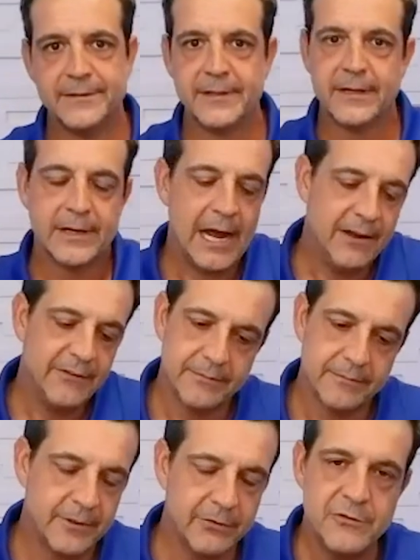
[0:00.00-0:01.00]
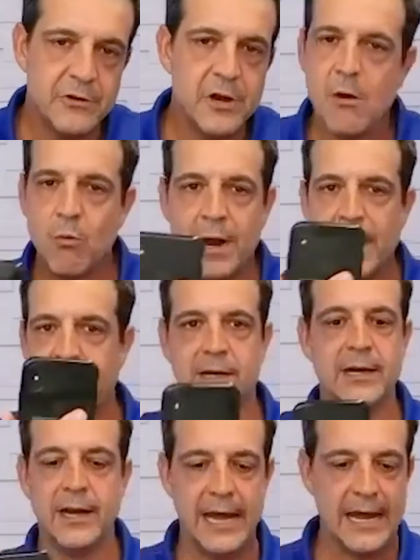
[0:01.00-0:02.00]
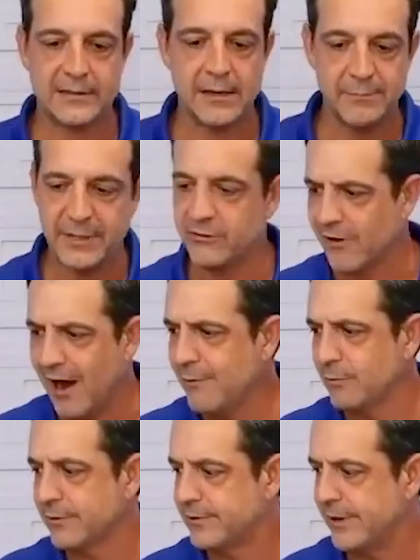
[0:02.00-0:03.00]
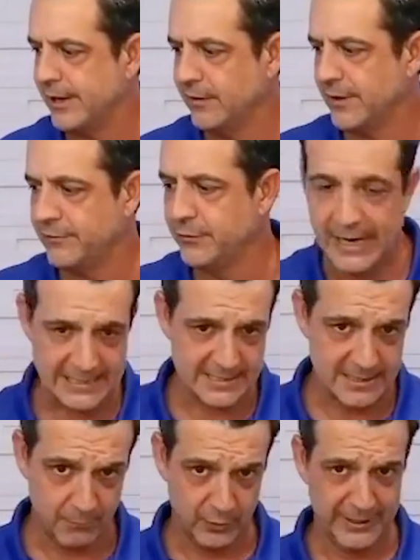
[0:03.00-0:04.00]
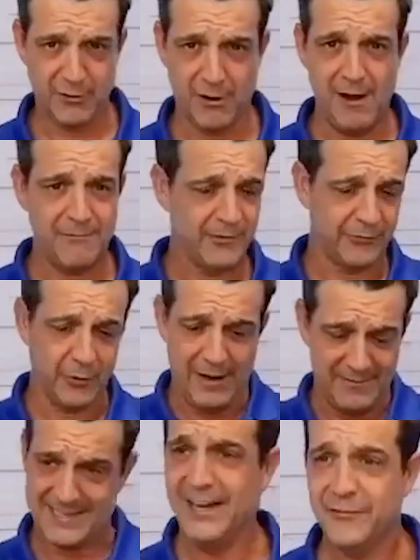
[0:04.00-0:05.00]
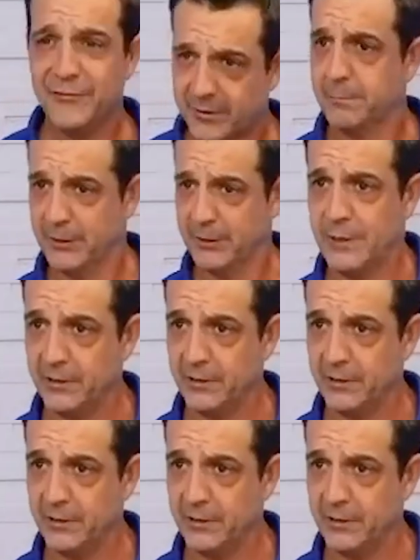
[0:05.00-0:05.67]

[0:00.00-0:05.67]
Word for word: Guys, there's no way to connect. I mean, John would tell you that if you got someone in your office, don't have a desk between you.